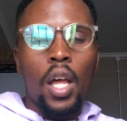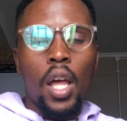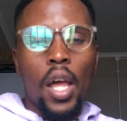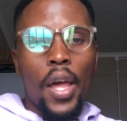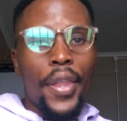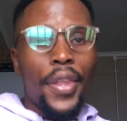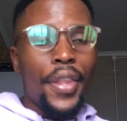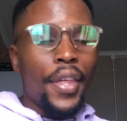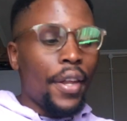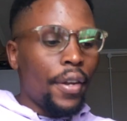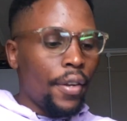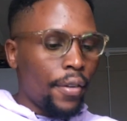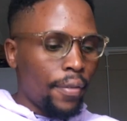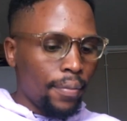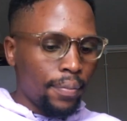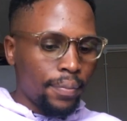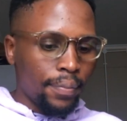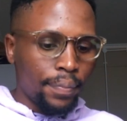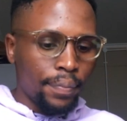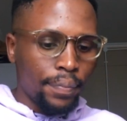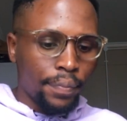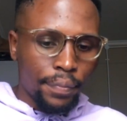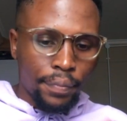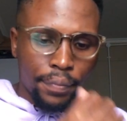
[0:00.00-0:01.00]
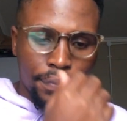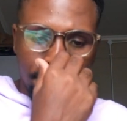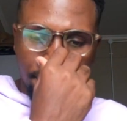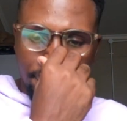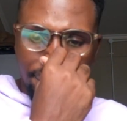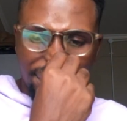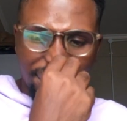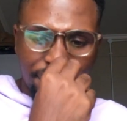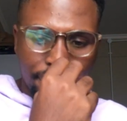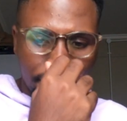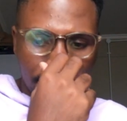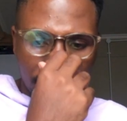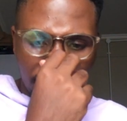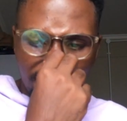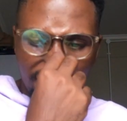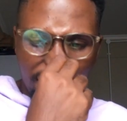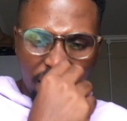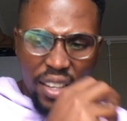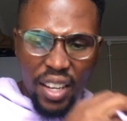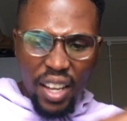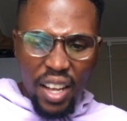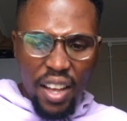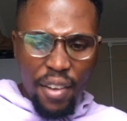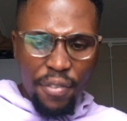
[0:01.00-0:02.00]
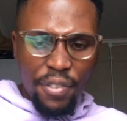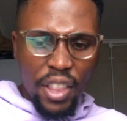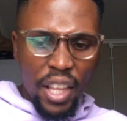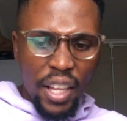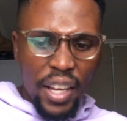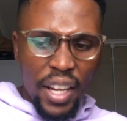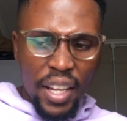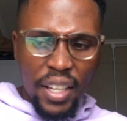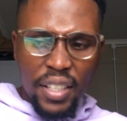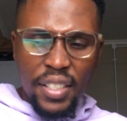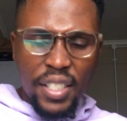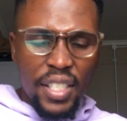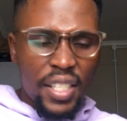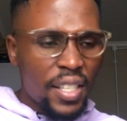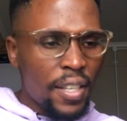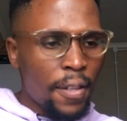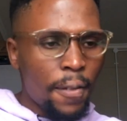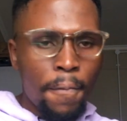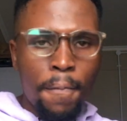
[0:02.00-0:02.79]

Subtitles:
And then after that,